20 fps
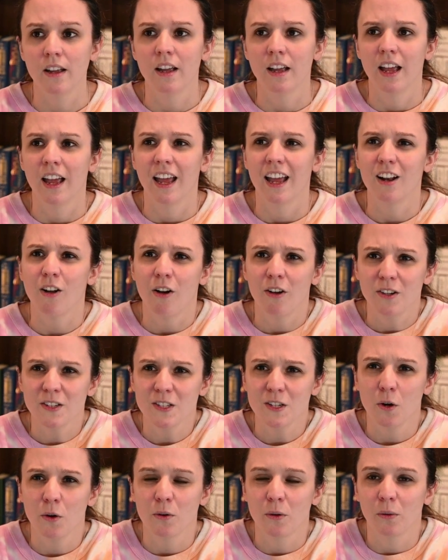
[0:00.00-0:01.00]
And
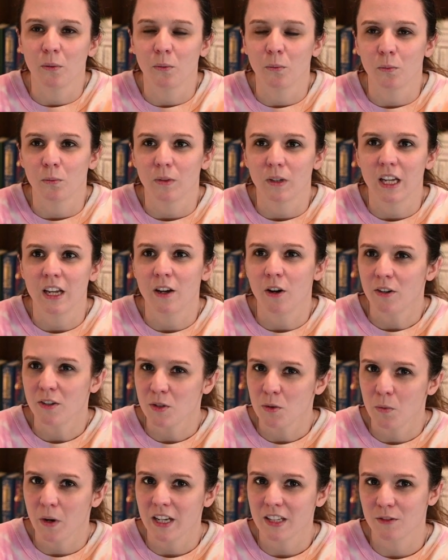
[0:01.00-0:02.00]
also, he
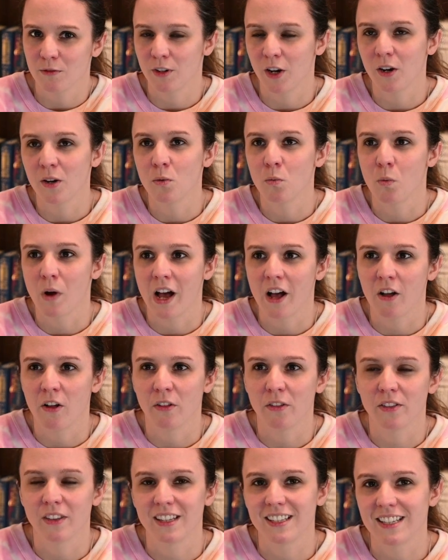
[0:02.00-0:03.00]
also writes very
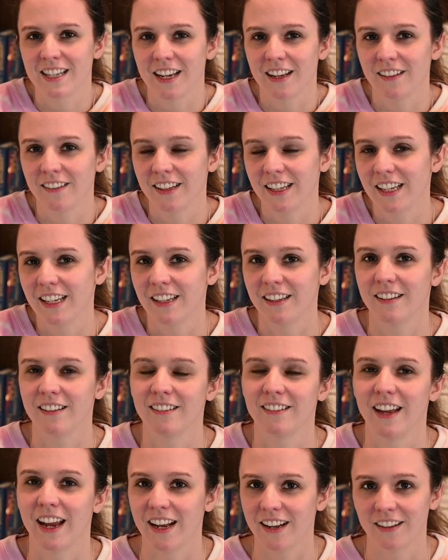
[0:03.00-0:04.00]
well the daily,
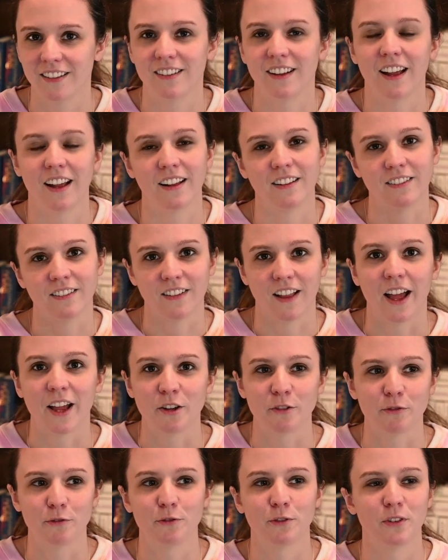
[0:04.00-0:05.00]
day-to-day
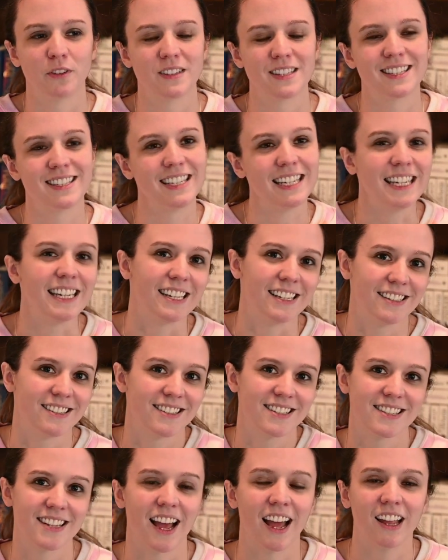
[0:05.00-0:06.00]
life
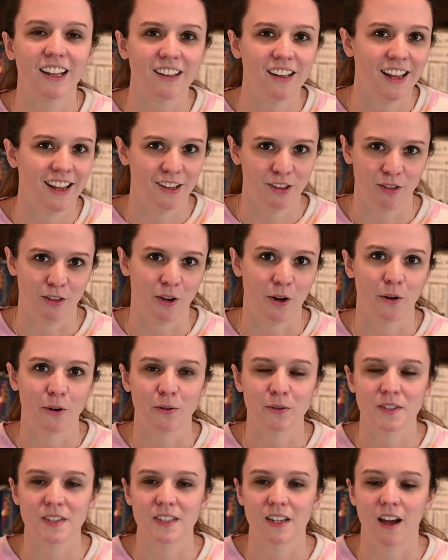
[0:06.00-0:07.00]
scenes. I like
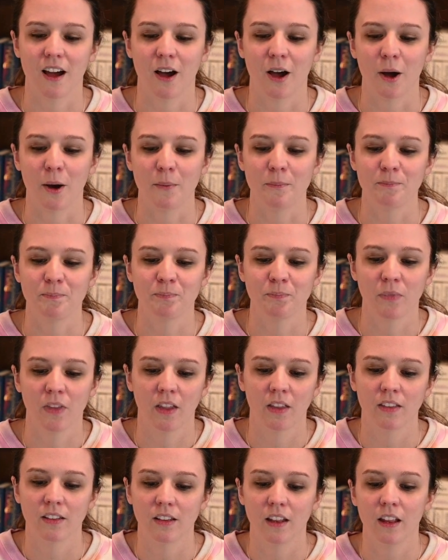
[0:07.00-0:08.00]
those.
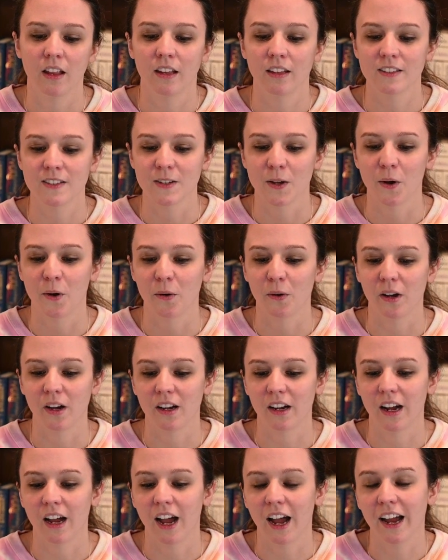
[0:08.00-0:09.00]
So
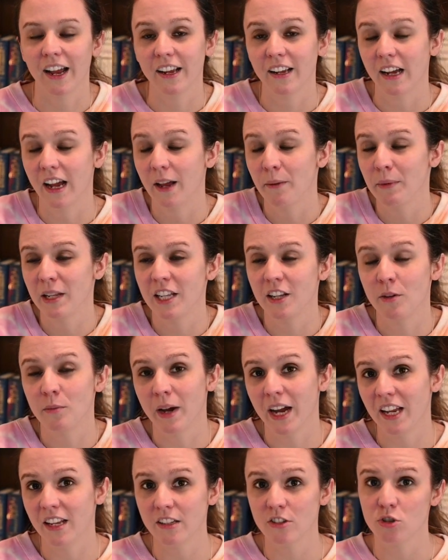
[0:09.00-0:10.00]
I mean, you
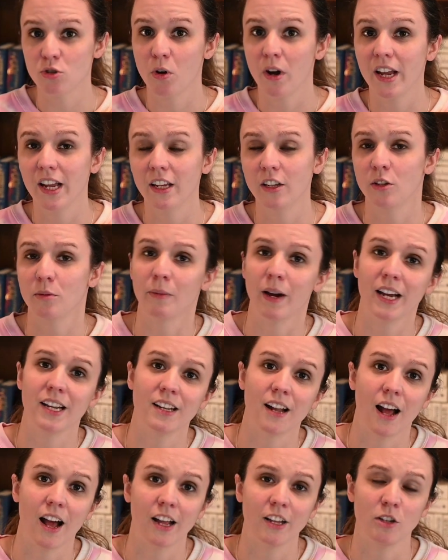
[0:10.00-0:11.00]
might enjoy it, you might
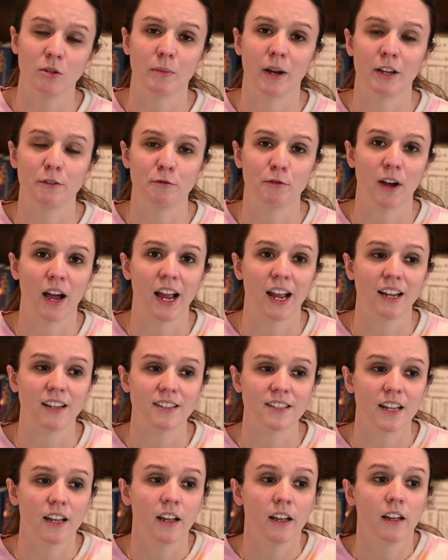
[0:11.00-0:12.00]
not. You might
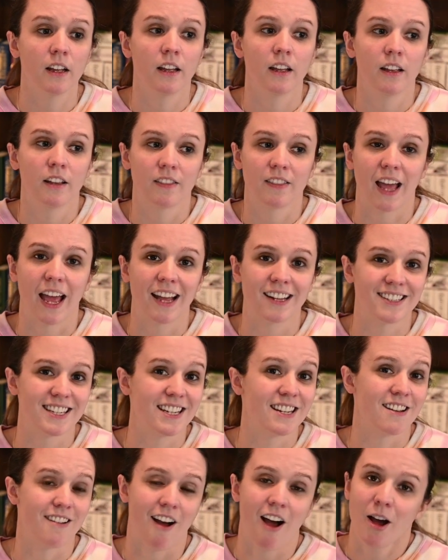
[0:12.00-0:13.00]
find that to
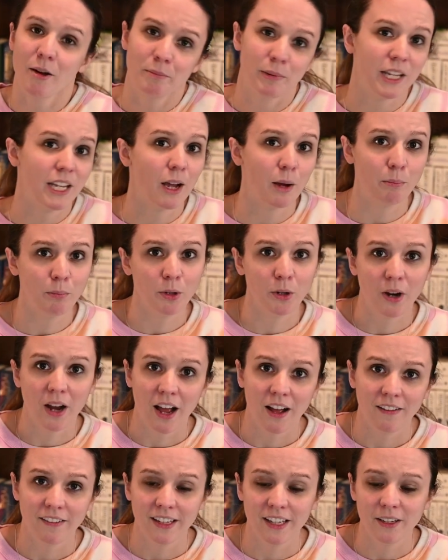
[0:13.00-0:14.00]
not be up your
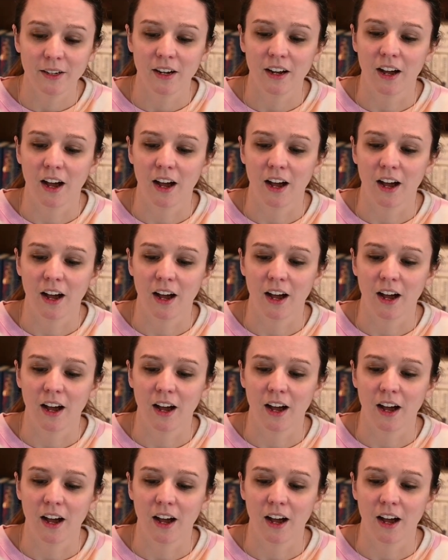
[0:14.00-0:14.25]
alley.